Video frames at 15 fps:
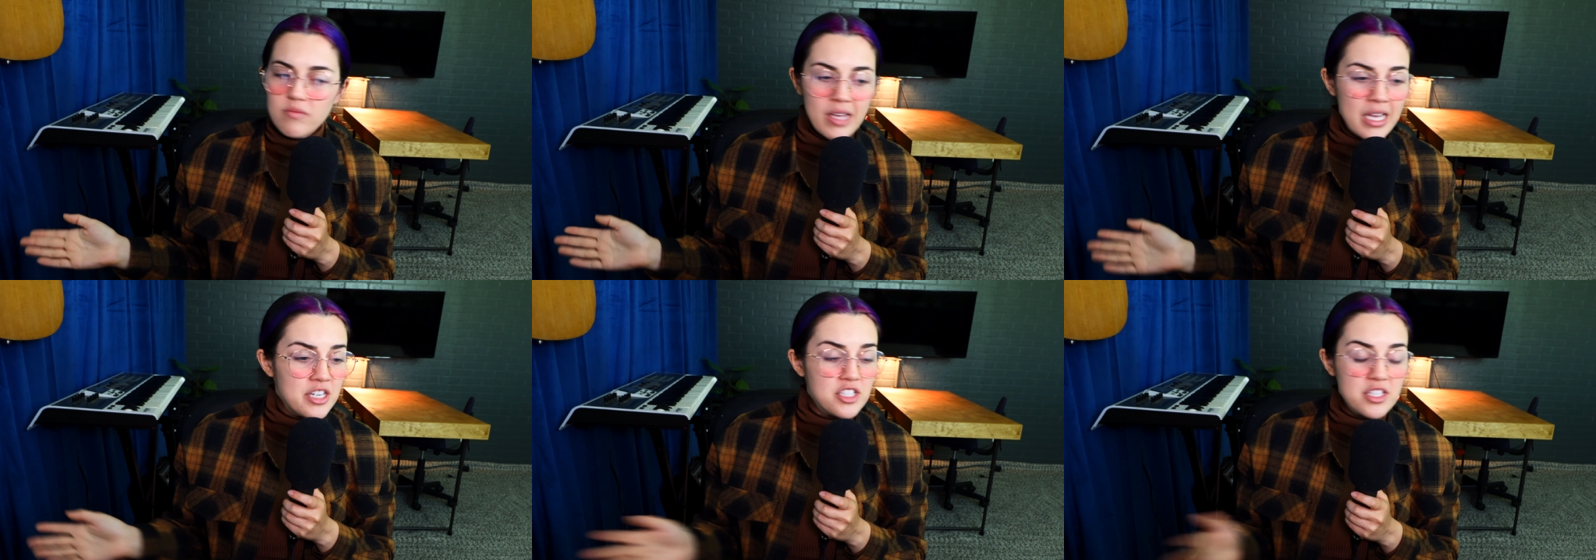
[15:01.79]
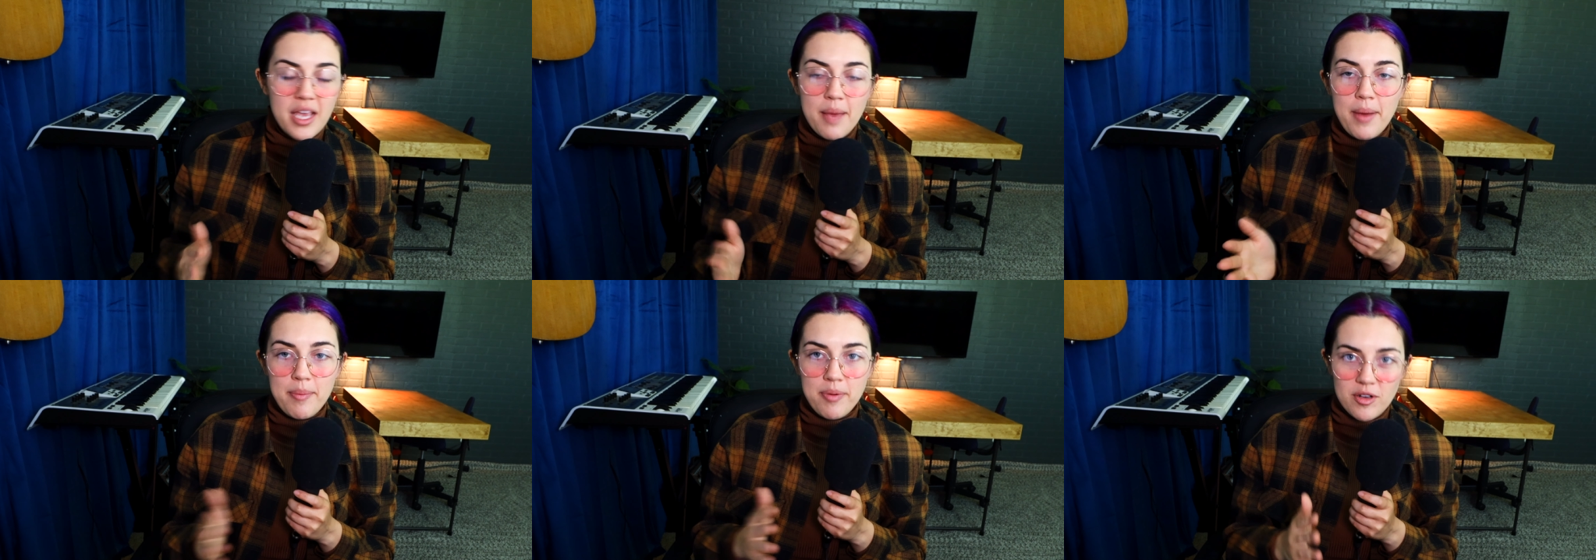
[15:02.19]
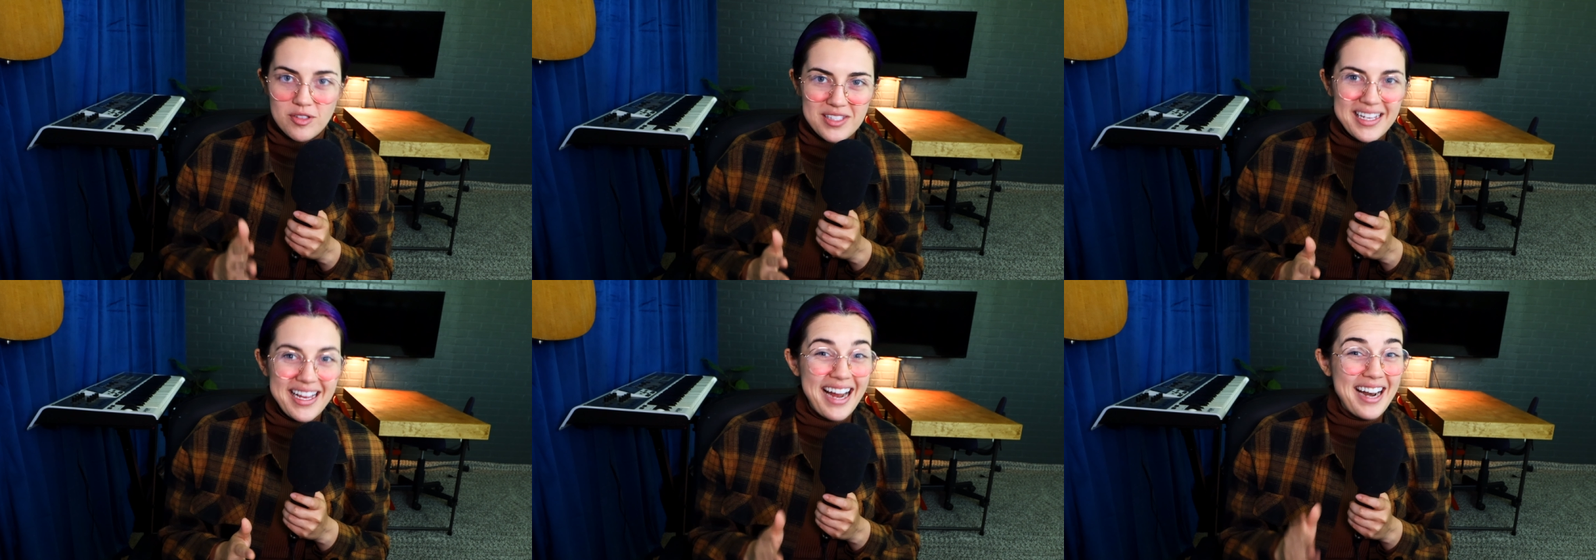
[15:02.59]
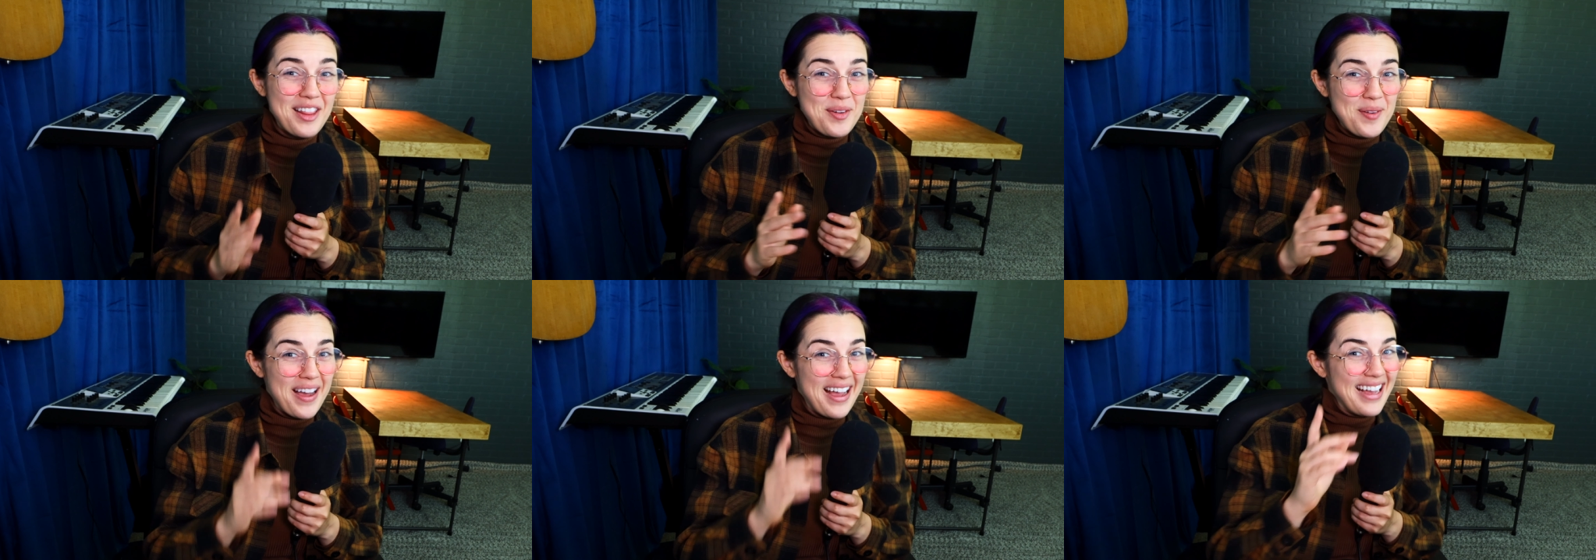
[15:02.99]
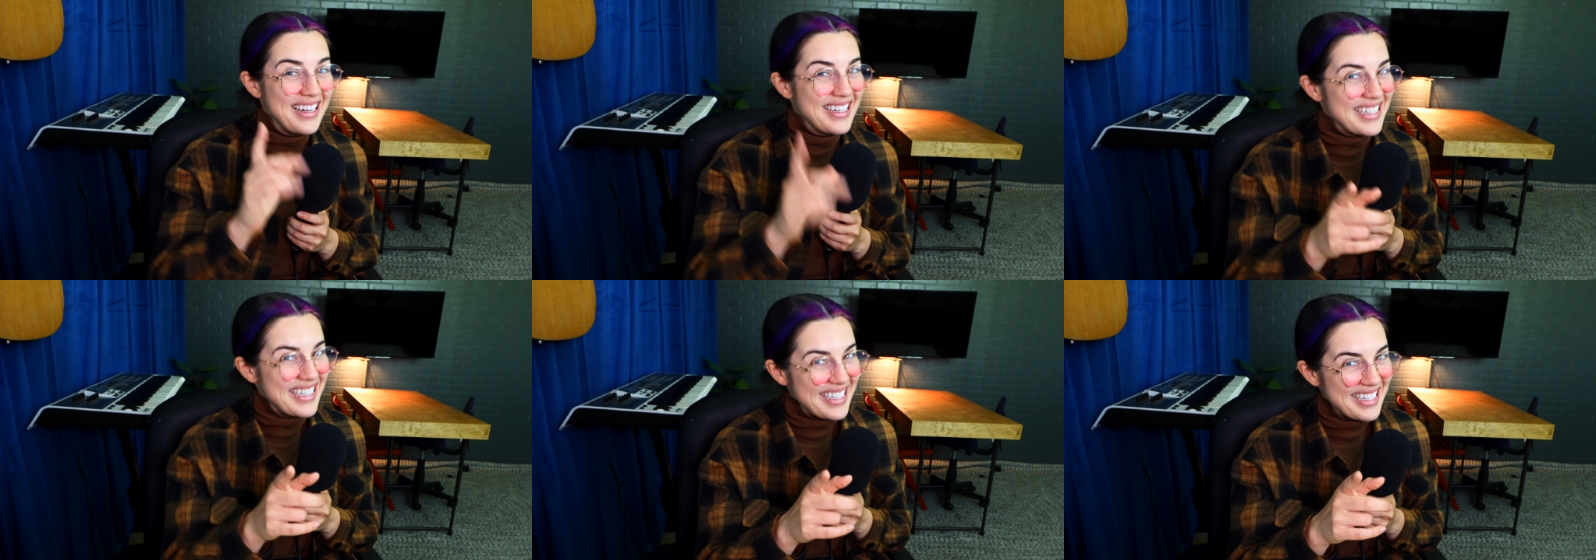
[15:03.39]
and just get my posting out of the
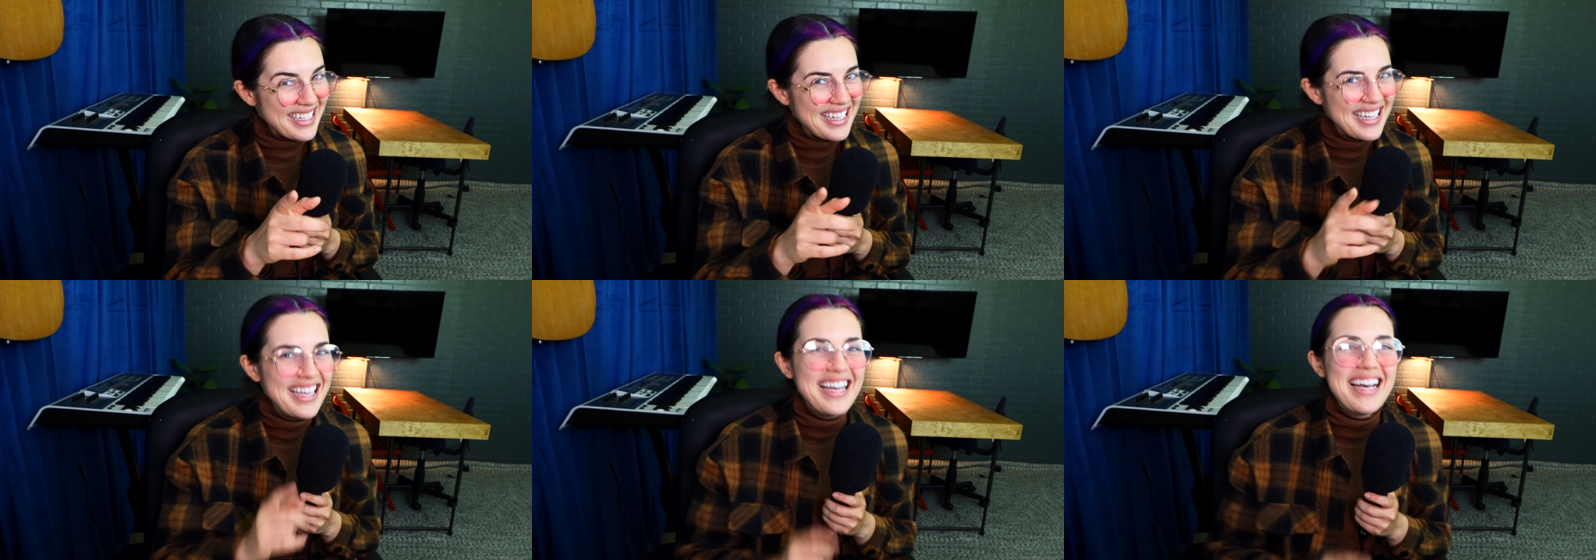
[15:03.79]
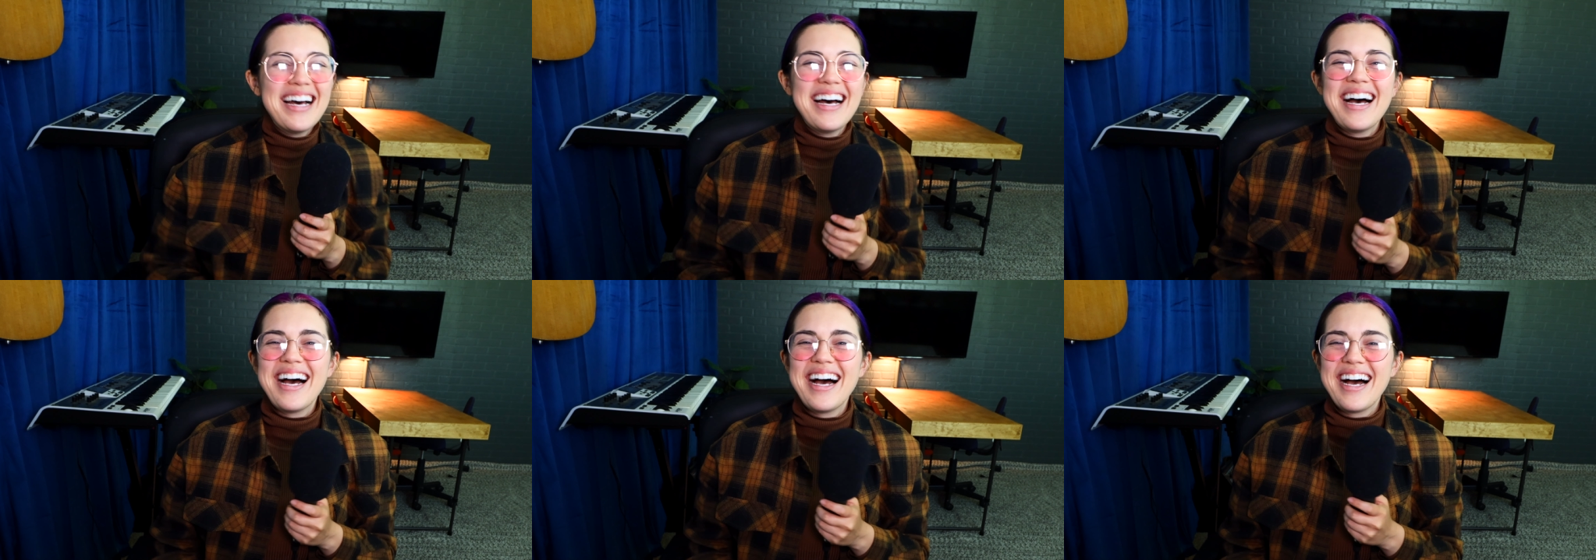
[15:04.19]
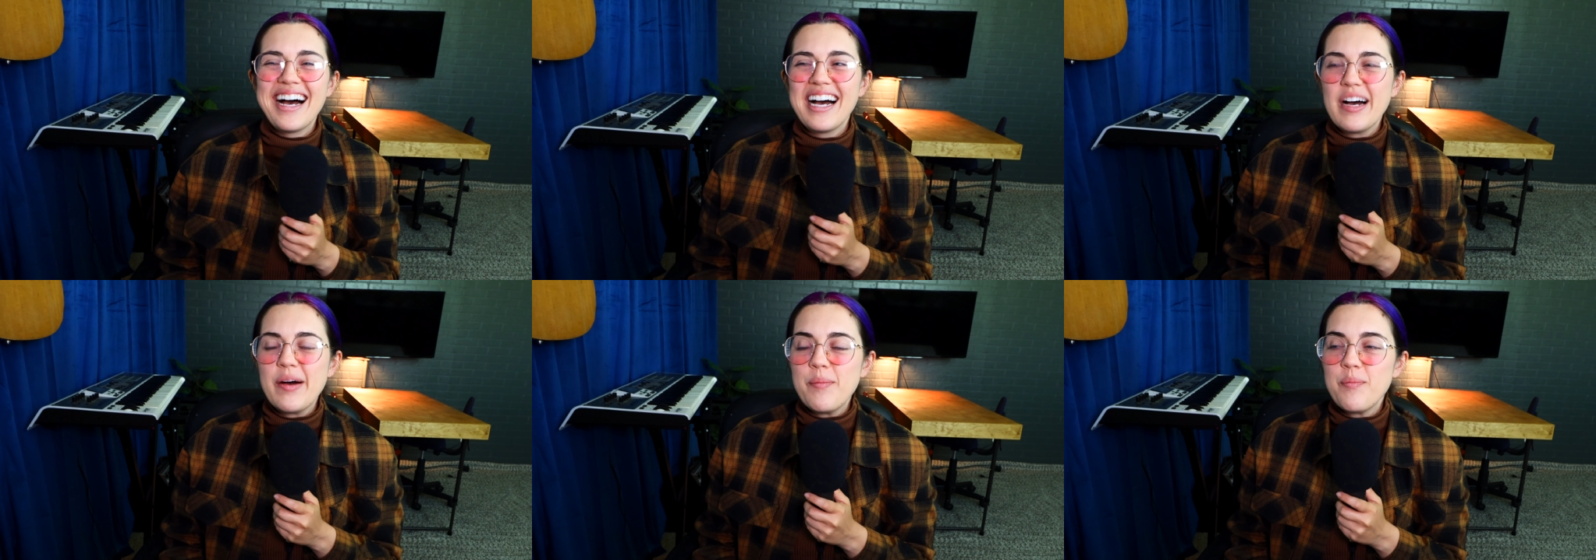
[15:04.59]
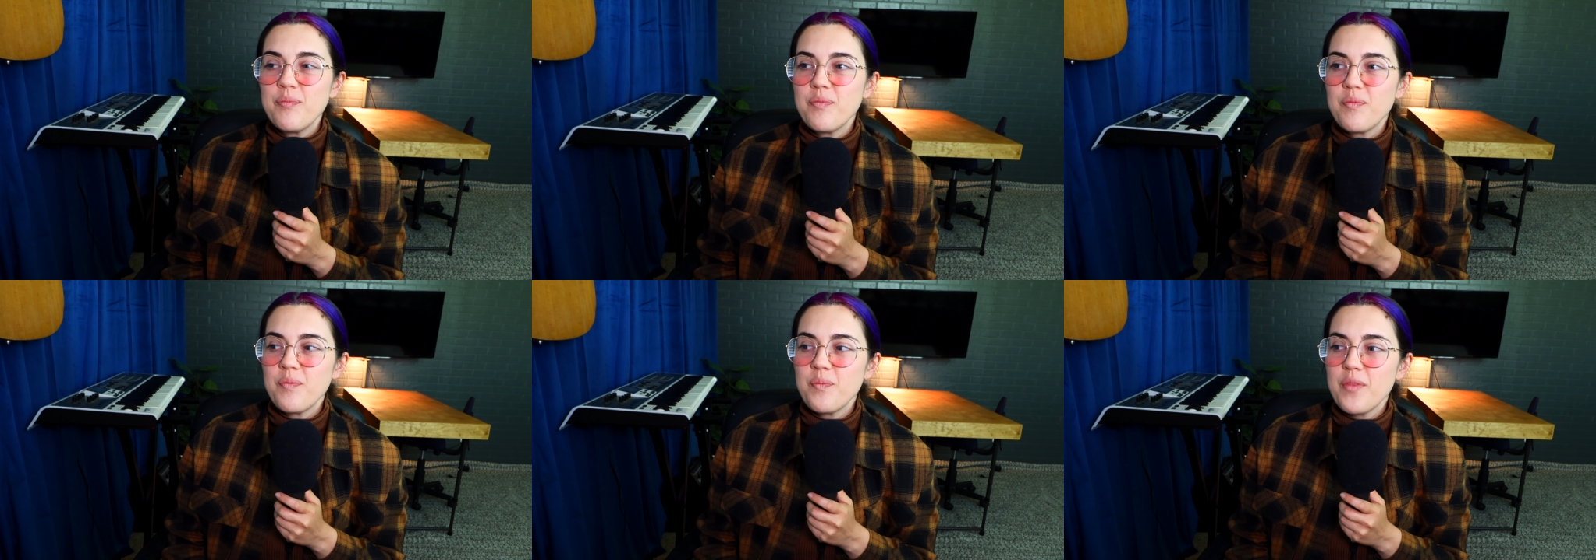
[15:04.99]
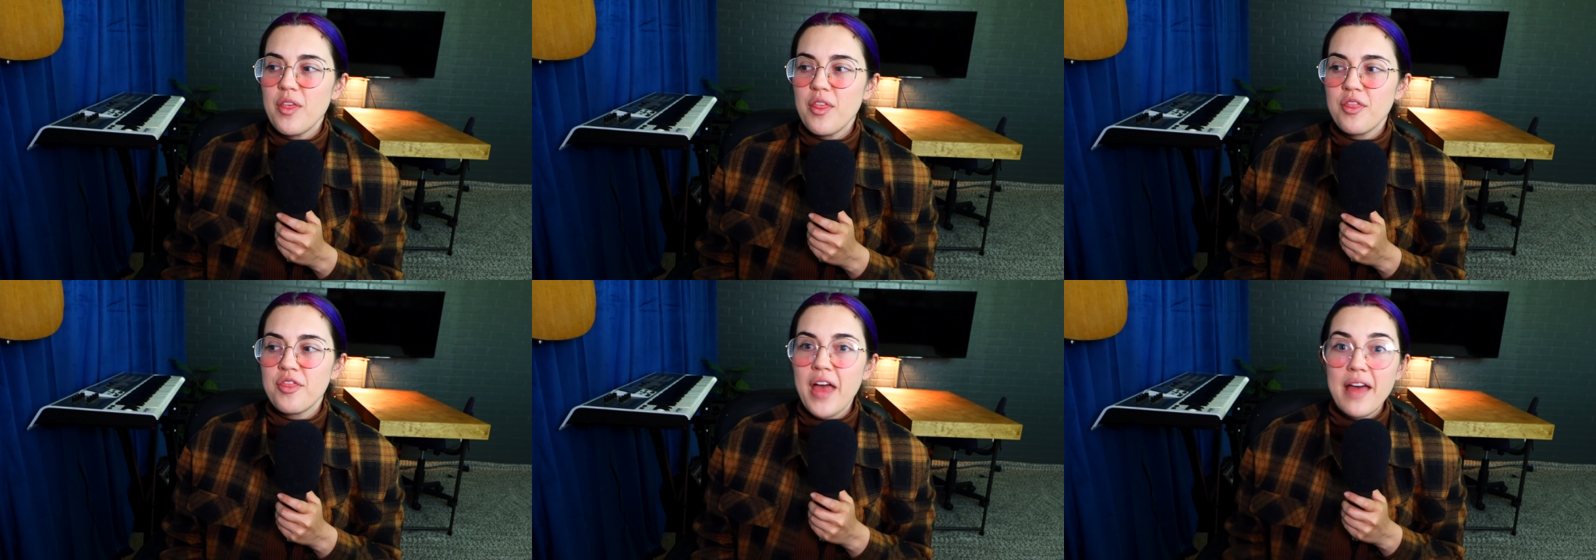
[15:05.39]
way,
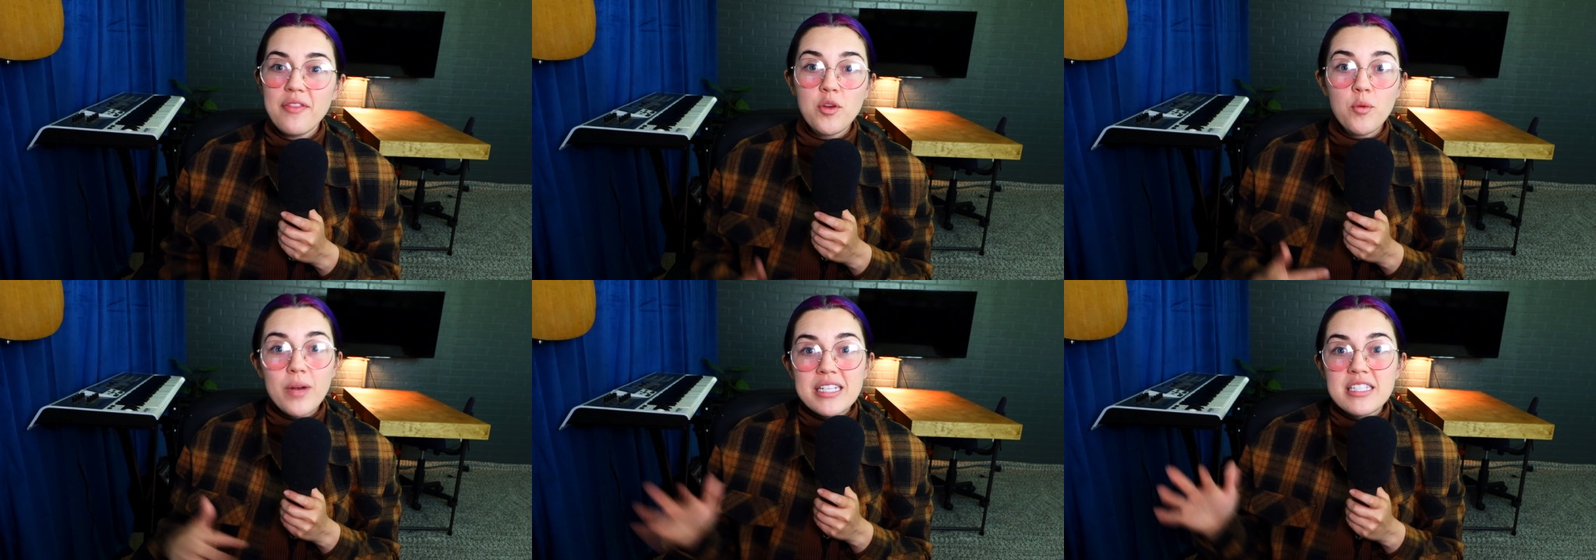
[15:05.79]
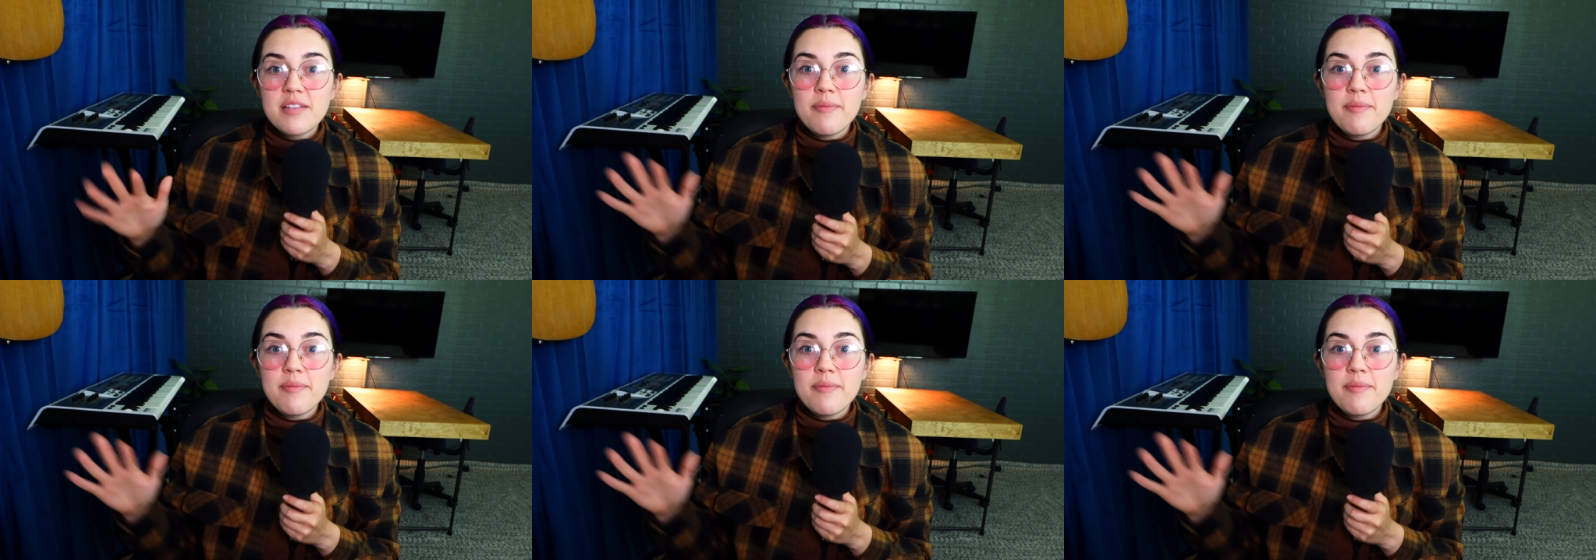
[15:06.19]
that the rest